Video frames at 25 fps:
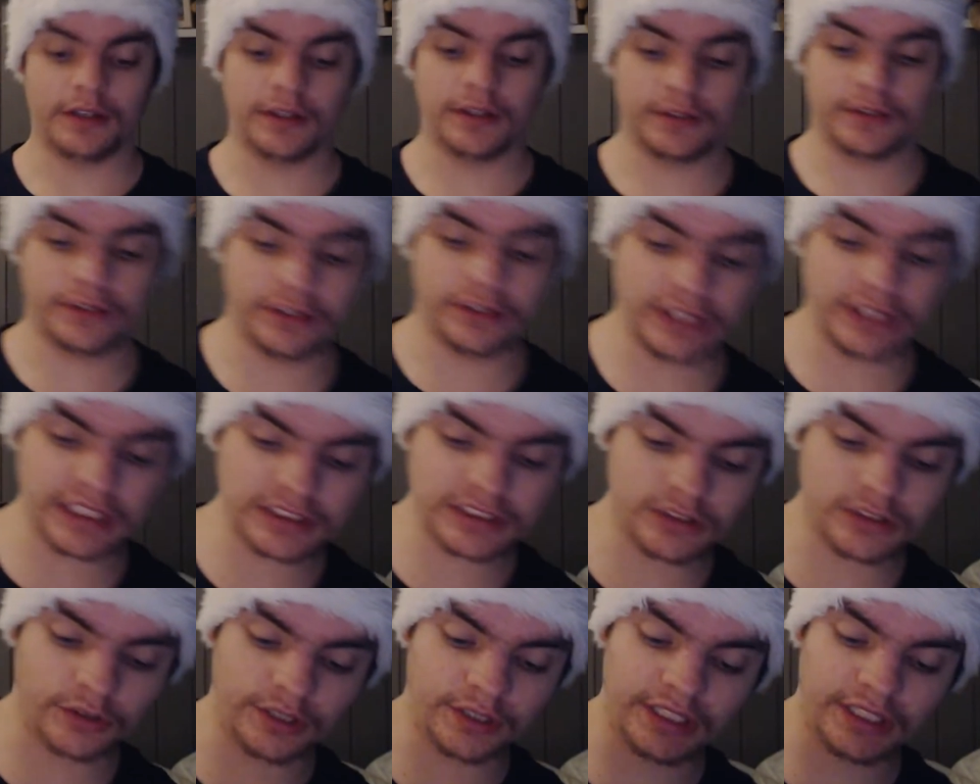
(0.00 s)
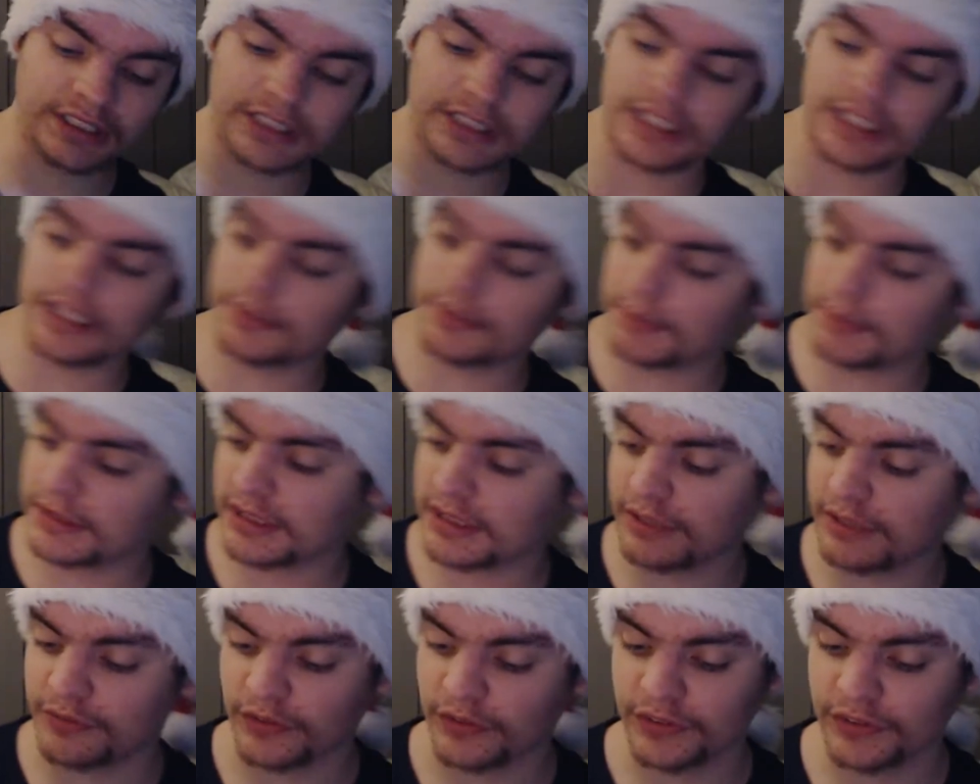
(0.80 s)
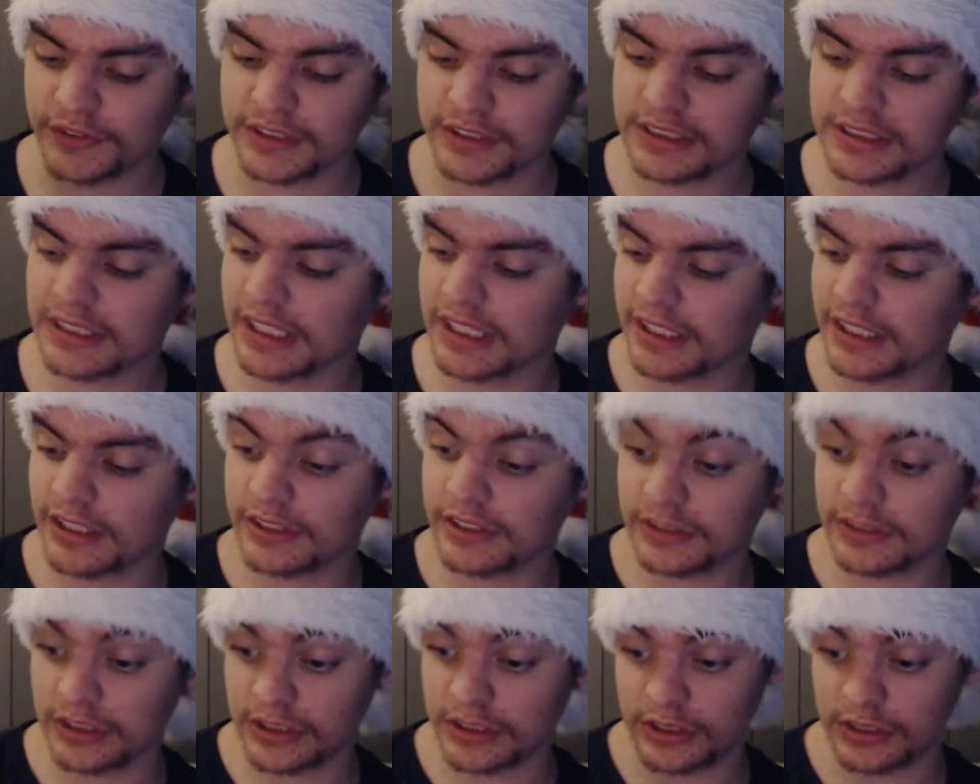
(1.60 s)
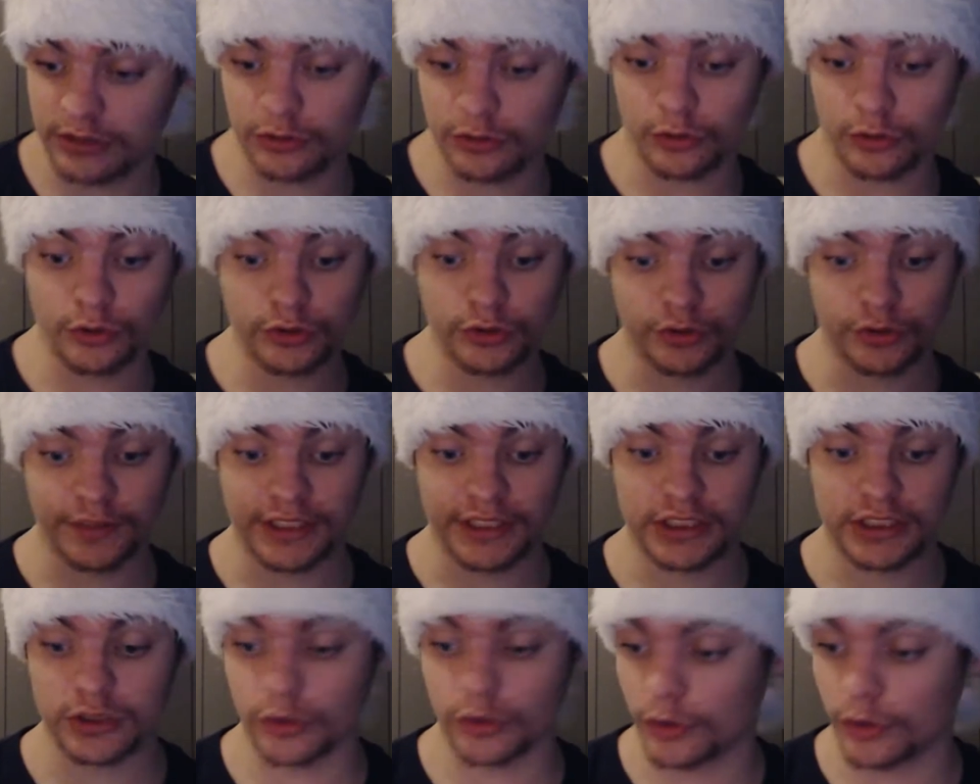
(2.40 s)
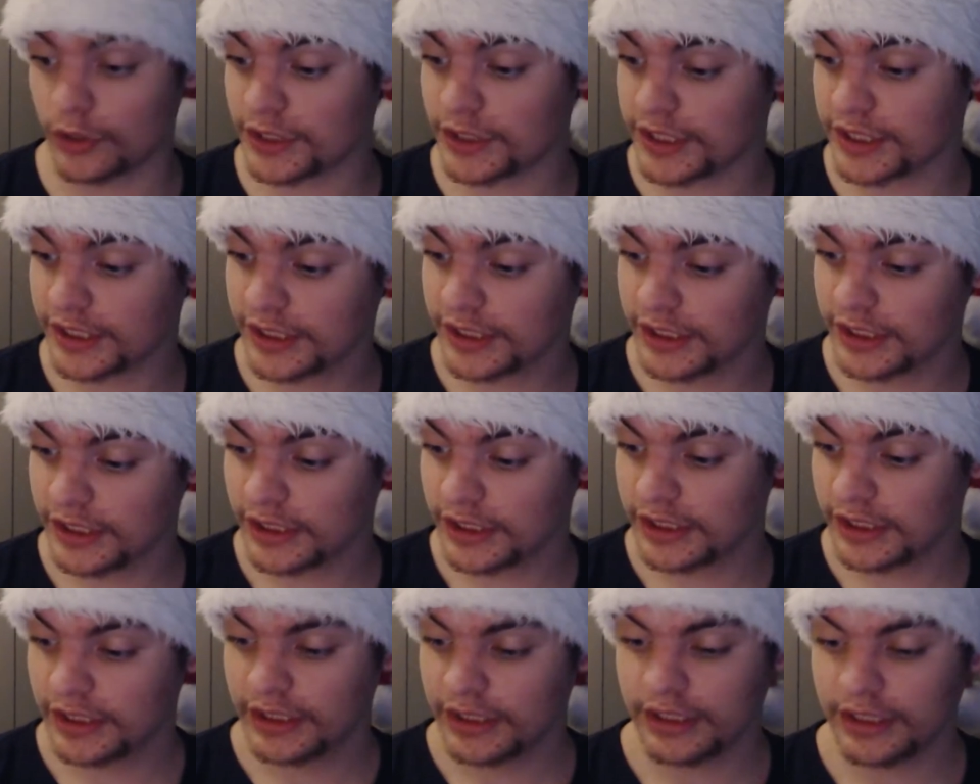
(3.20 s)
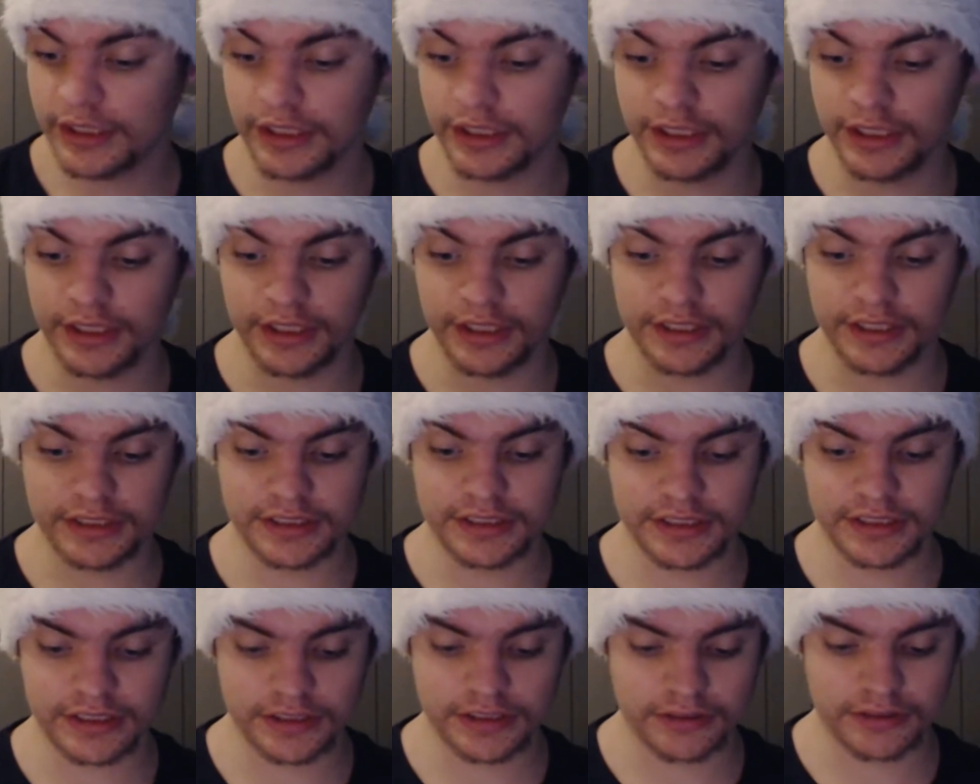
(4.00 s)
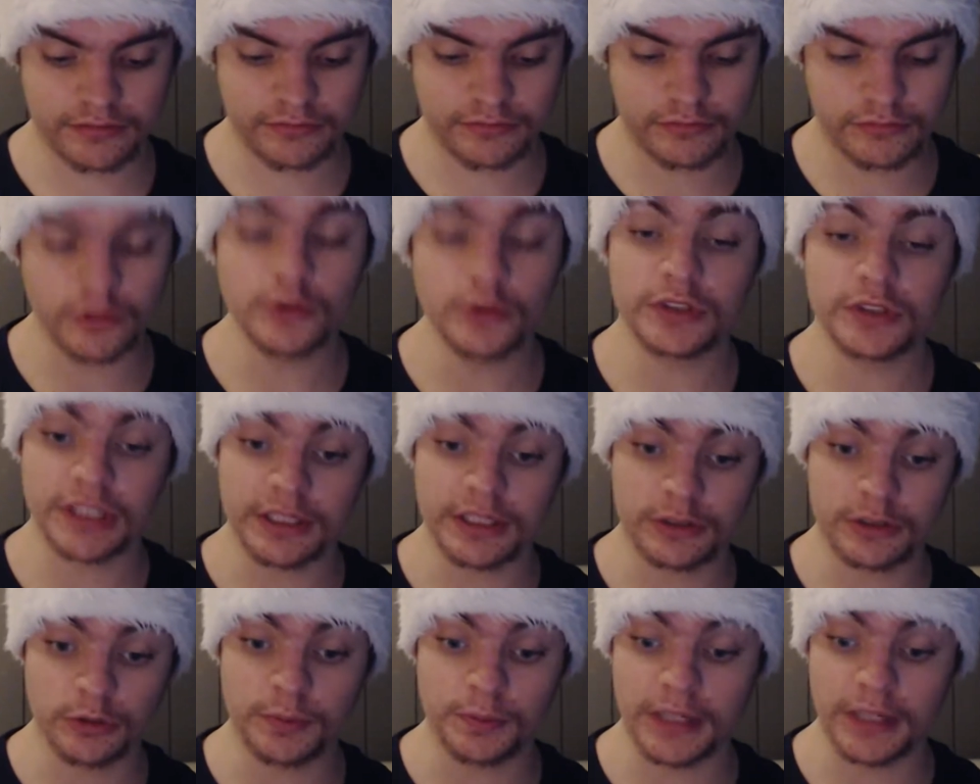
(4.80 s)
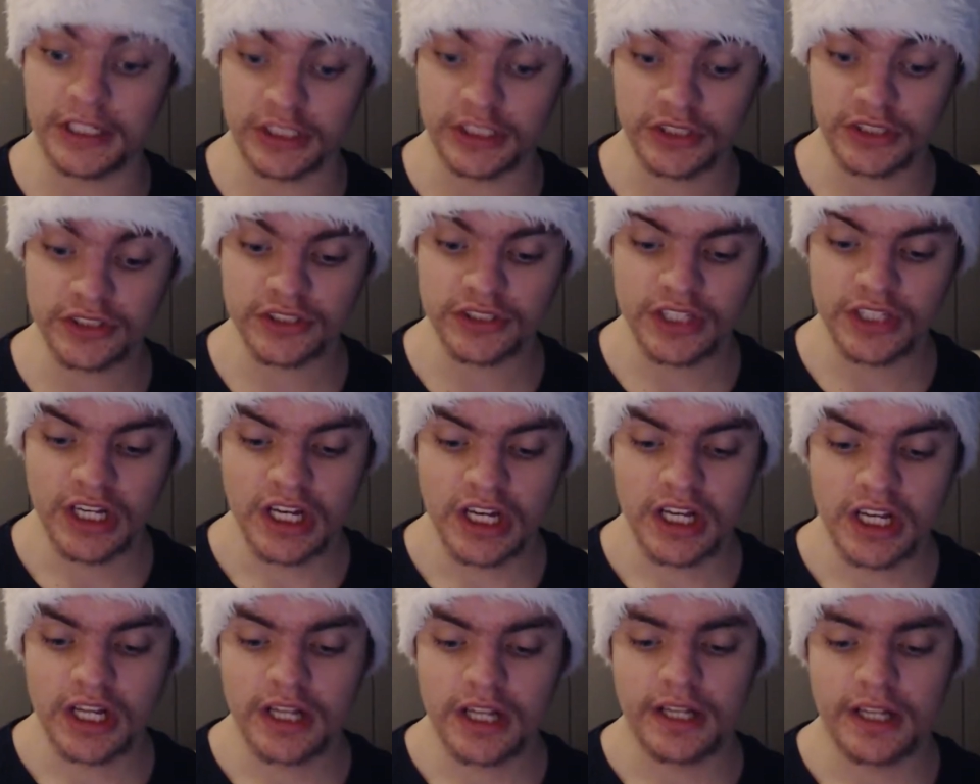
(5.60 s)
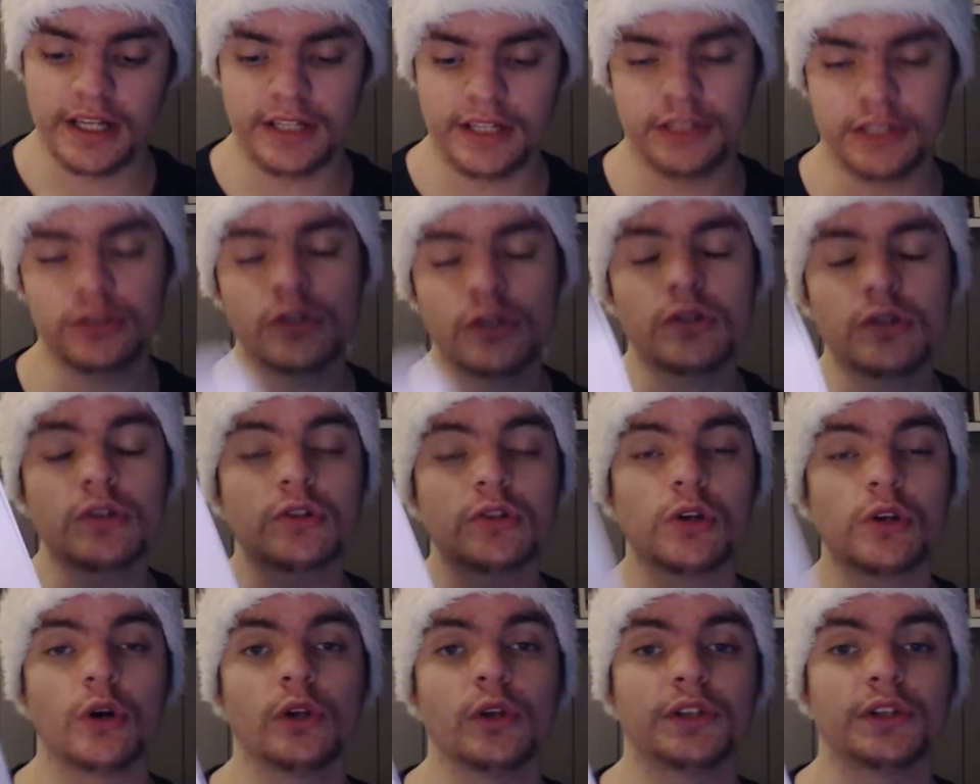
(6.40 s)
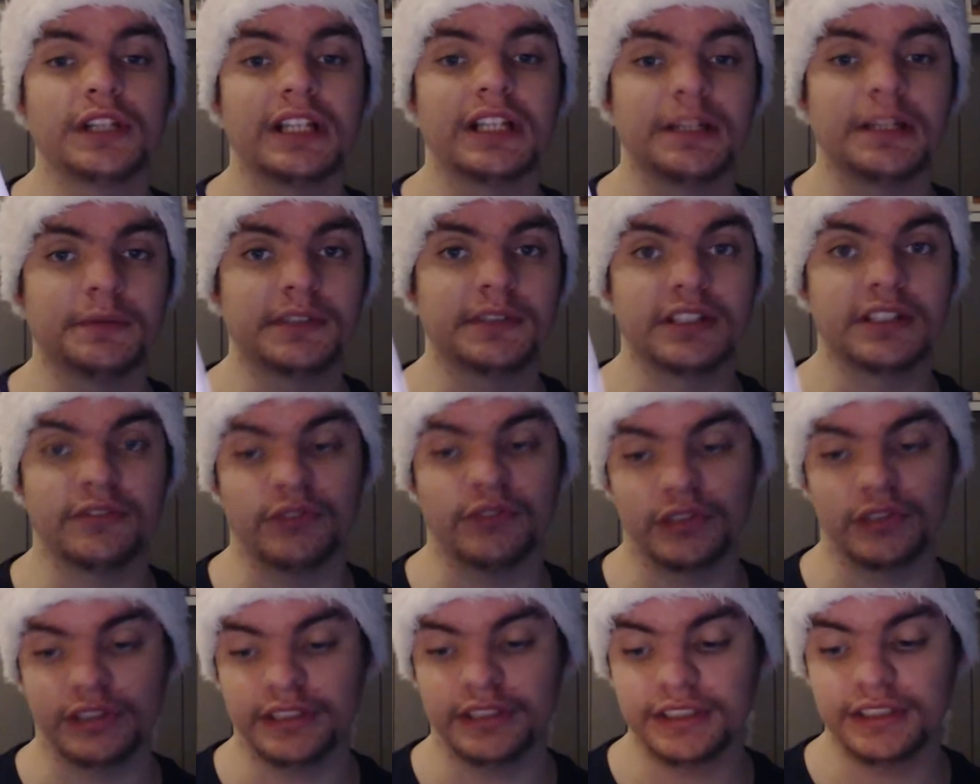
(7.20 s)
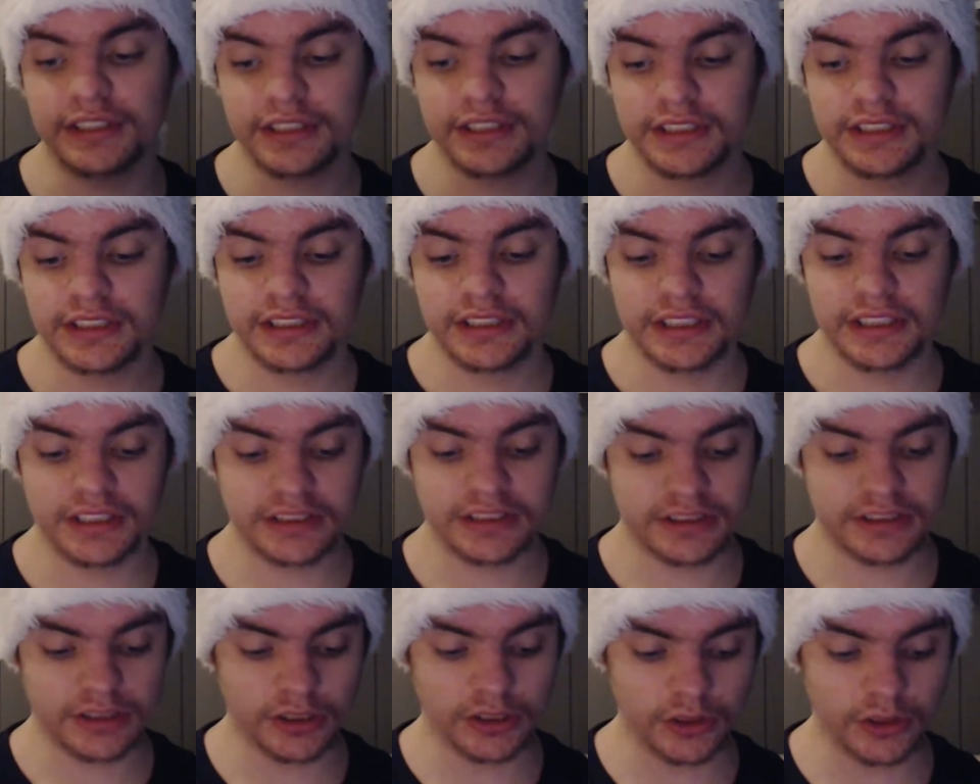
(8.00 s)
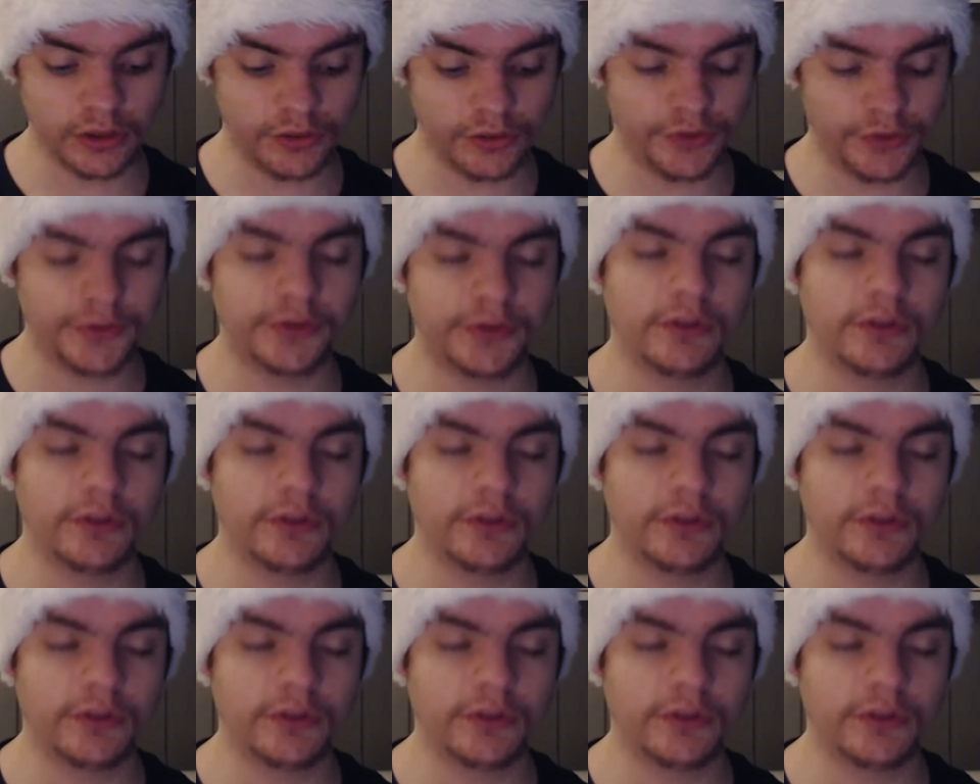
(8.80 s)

Today's story is a little bit different. It's like it is also very short. It's two pages, and it's also told a little bit differently. It's told